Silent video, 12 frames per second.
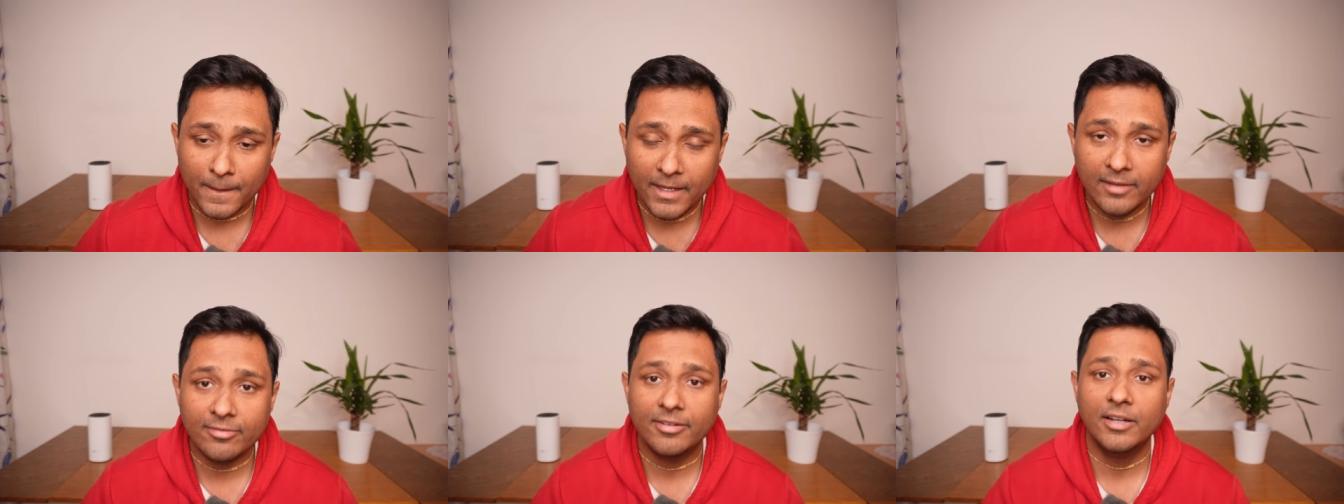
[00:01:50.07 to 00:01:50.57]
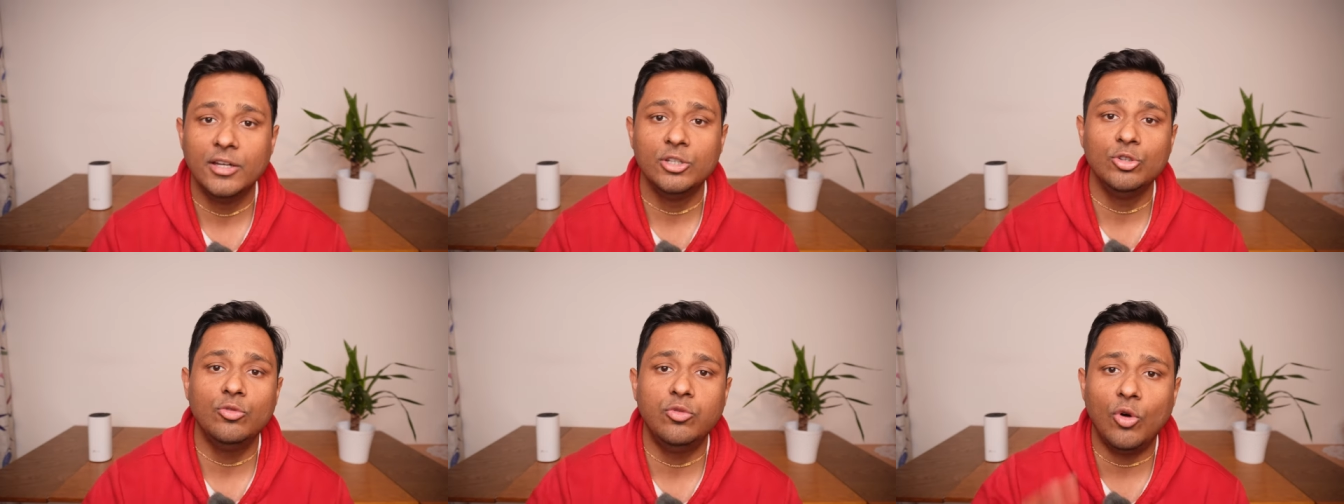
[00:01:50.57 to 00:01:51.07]
if
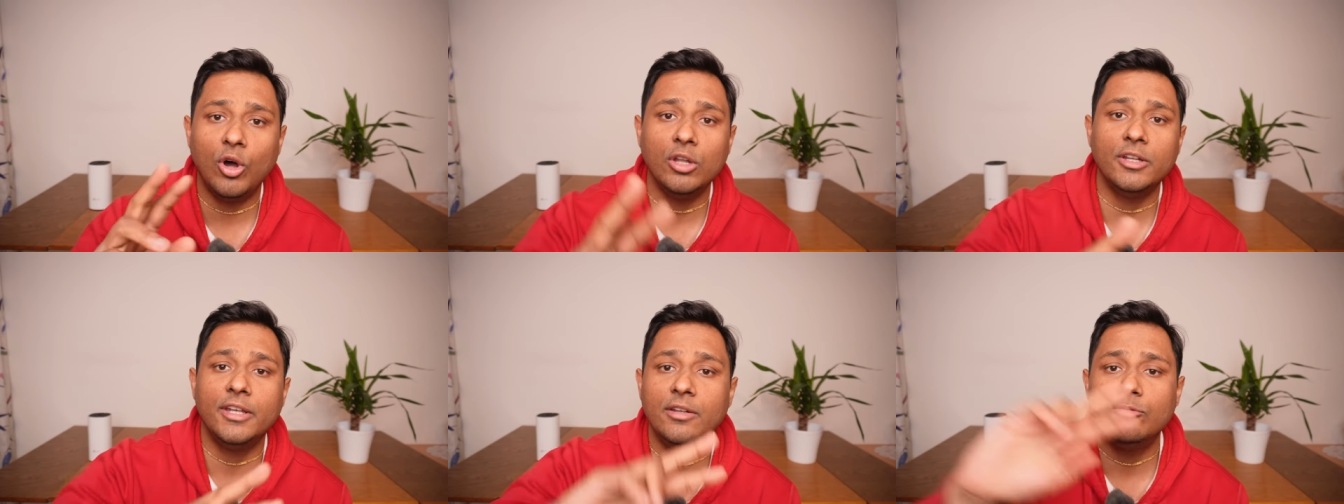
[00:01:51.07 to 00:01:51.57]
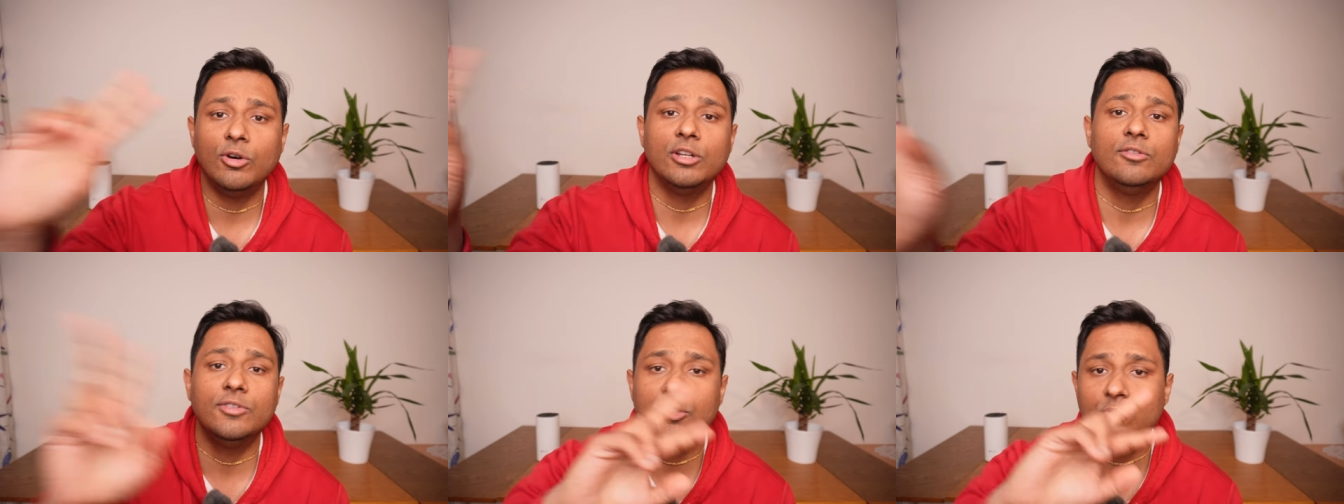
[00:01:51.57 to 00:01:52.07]
you fall in one
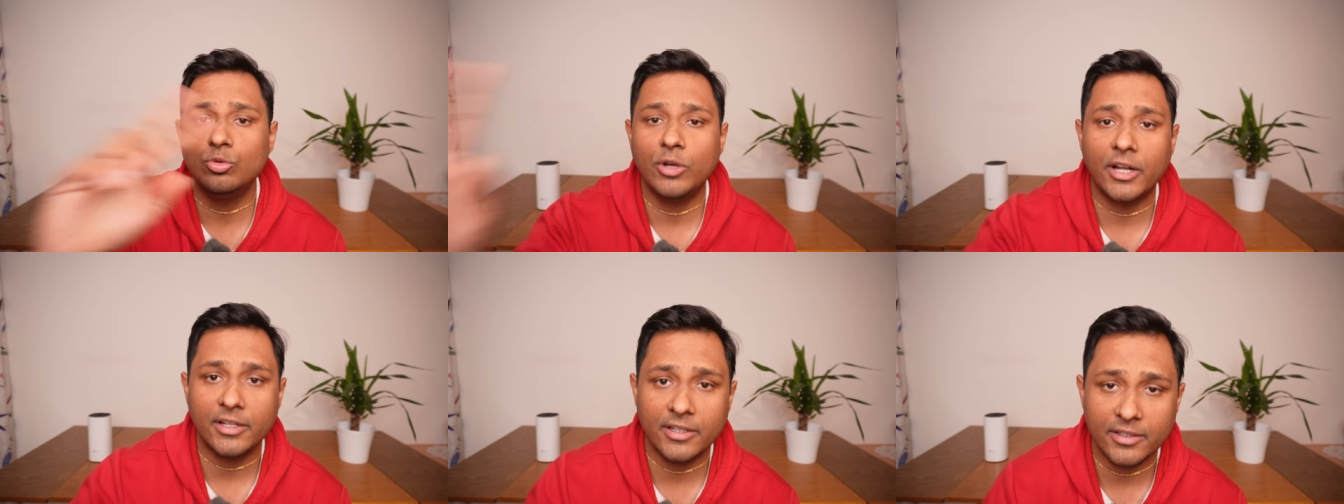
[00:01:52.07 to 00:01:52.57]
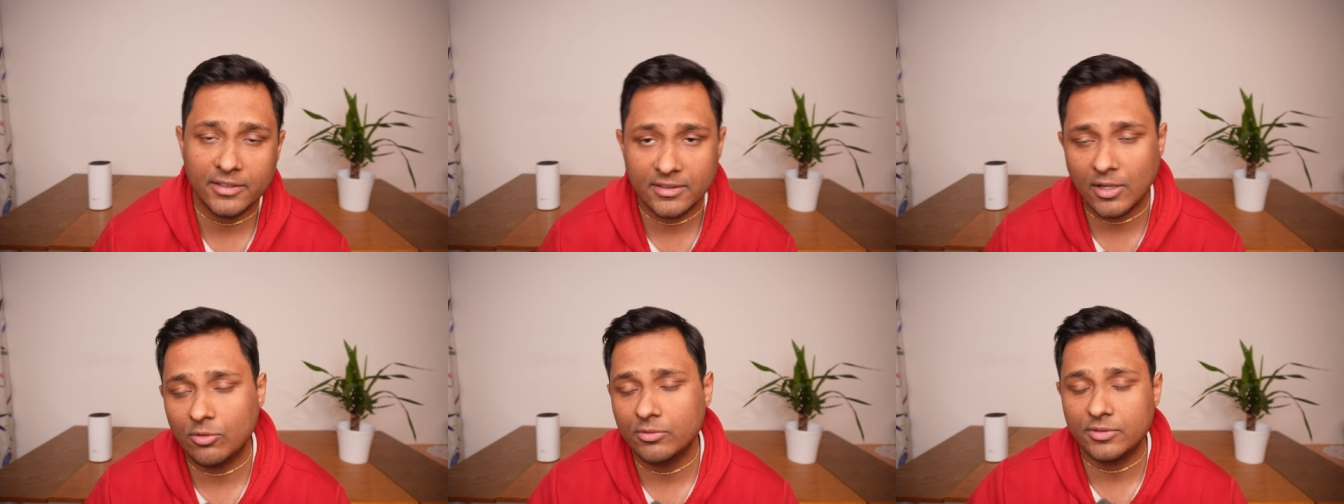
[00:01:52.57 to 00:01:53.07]
of the two categories,
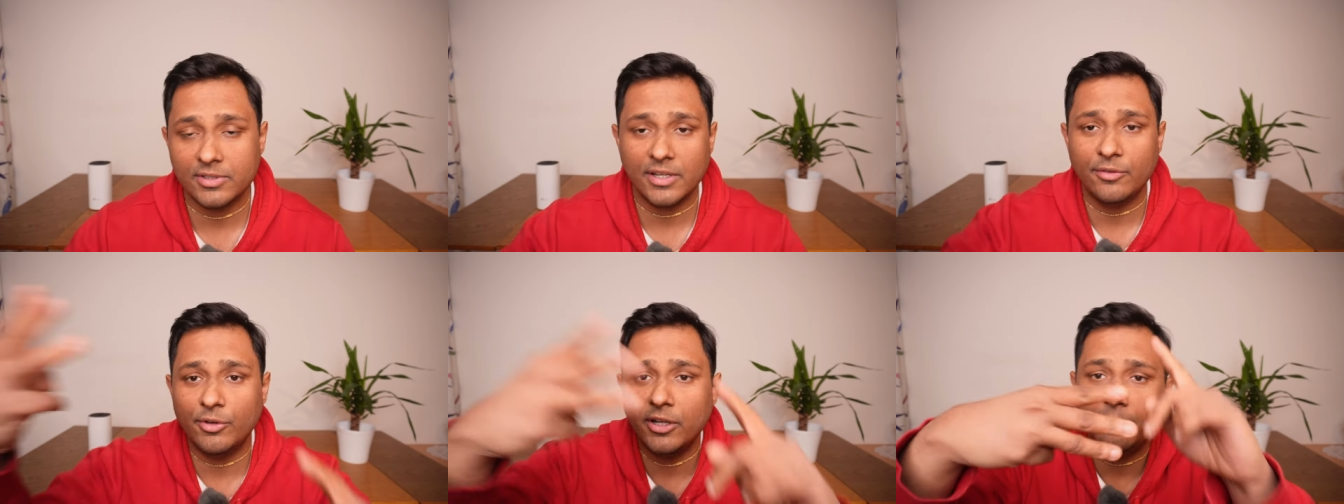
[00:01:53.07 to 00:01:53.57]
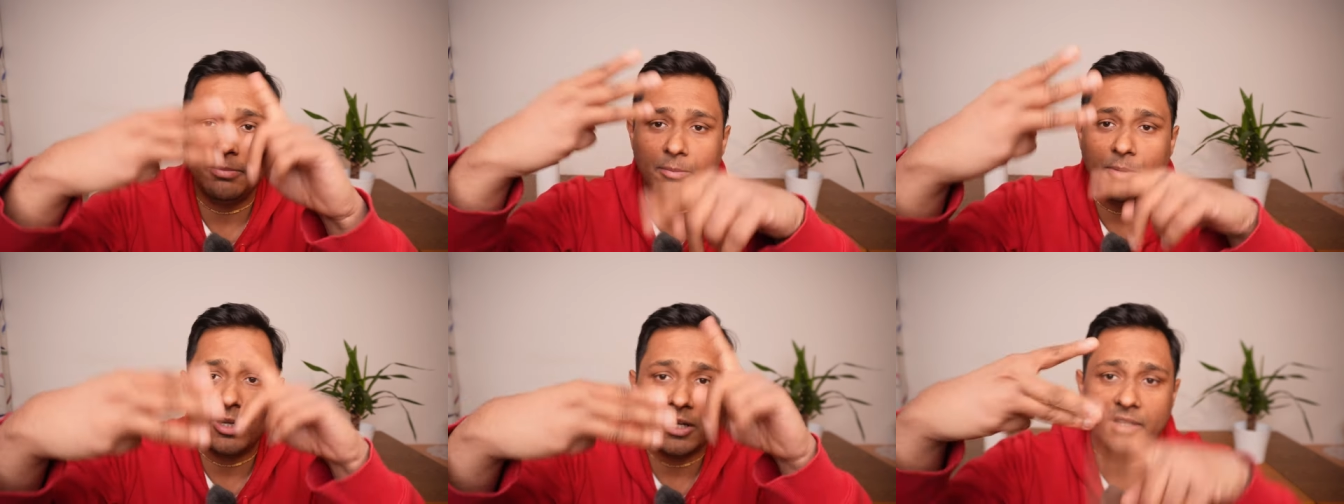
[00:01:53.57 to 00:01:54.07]
now generally
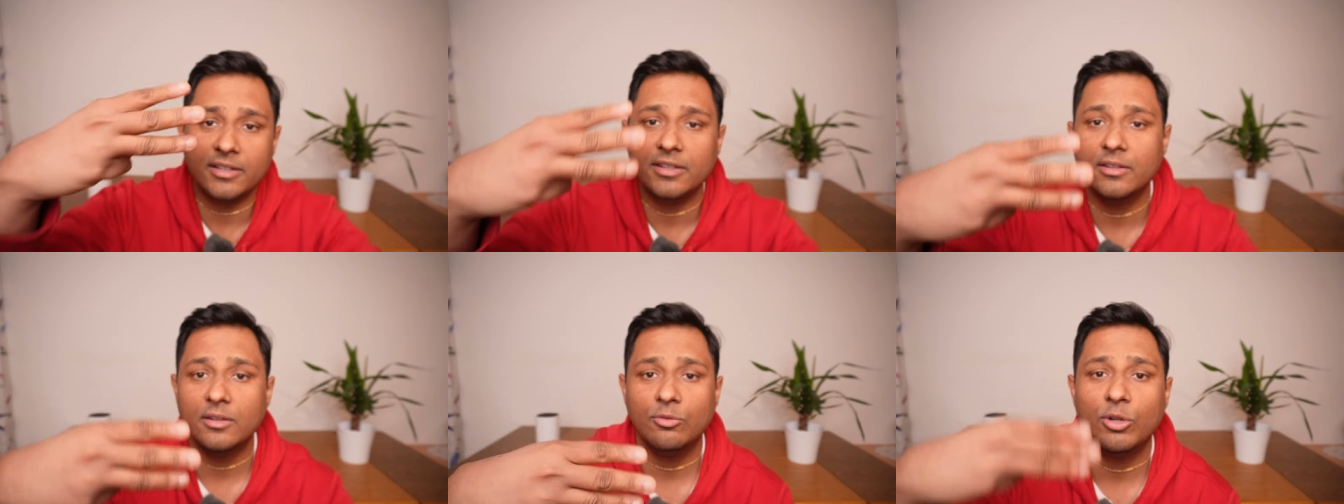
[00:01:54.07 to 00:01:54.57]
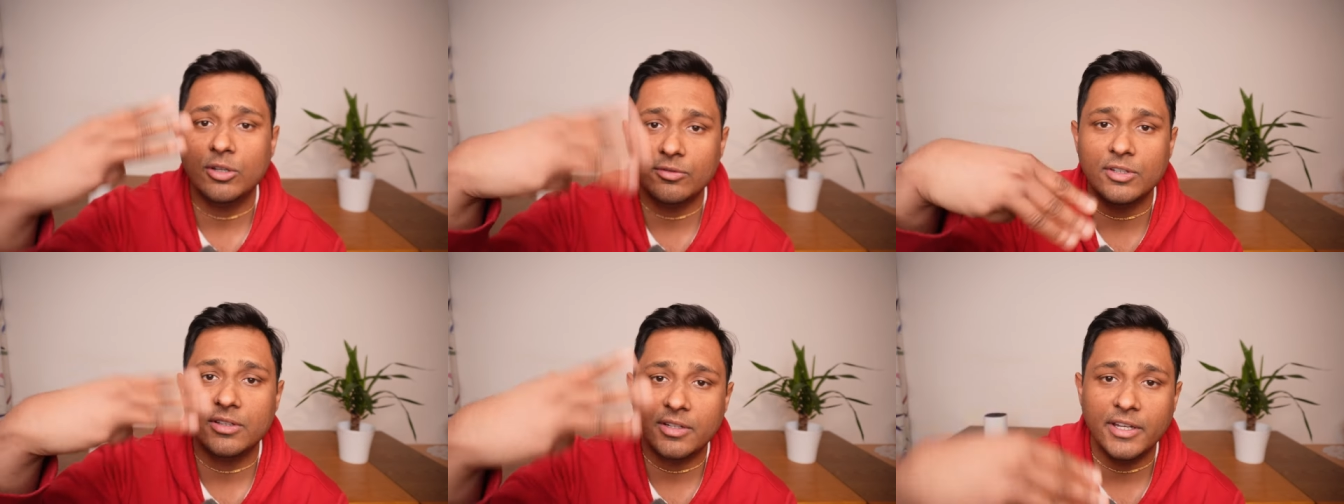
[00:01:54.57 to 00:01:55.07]
people are in one of
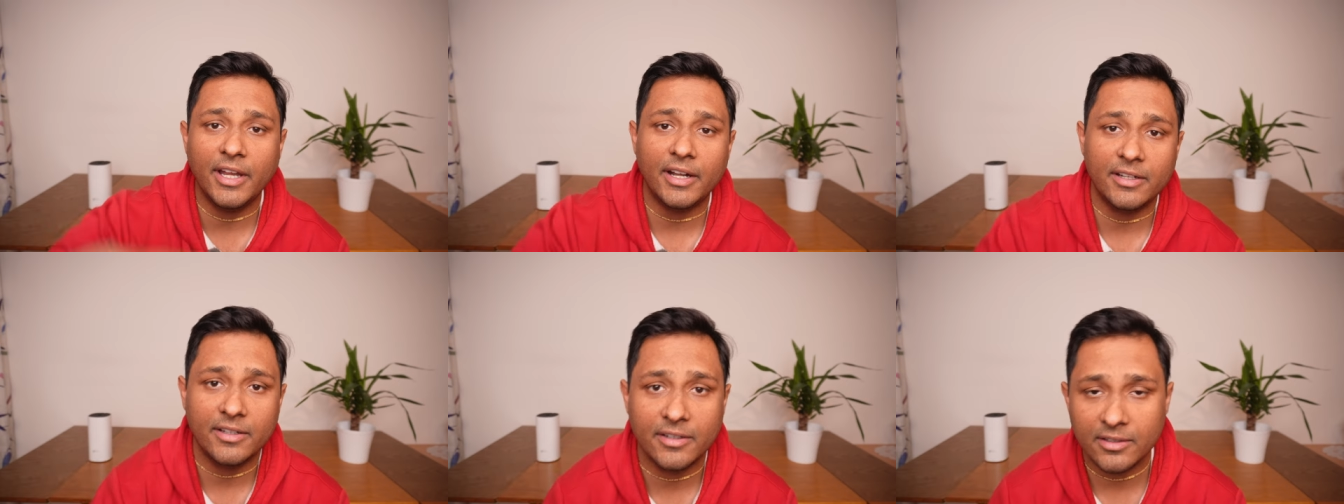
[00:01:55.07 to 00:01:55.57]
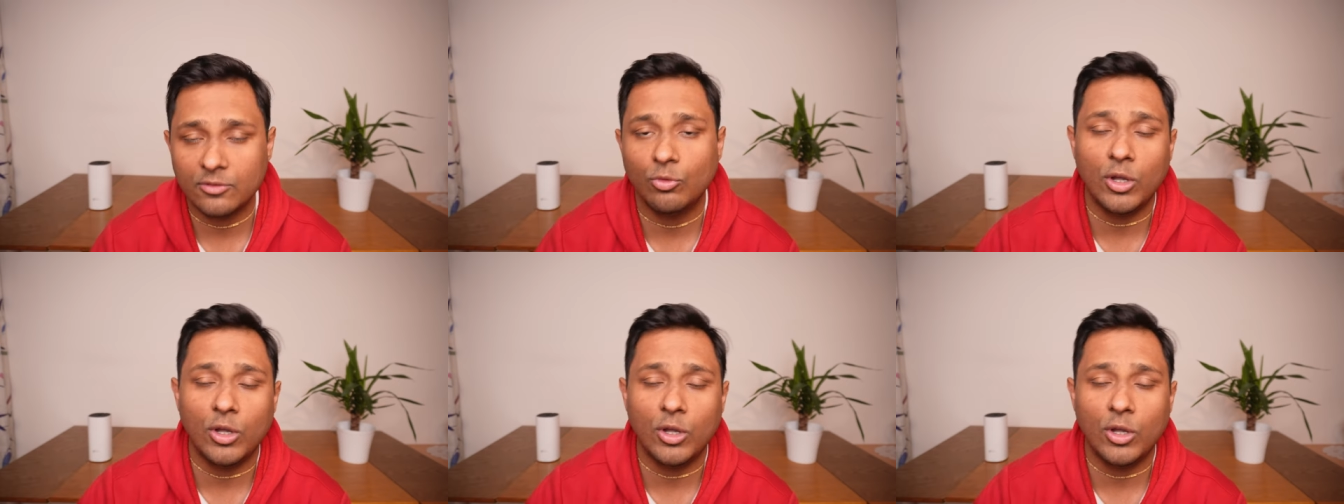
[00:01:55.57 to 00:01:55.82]
the three categories.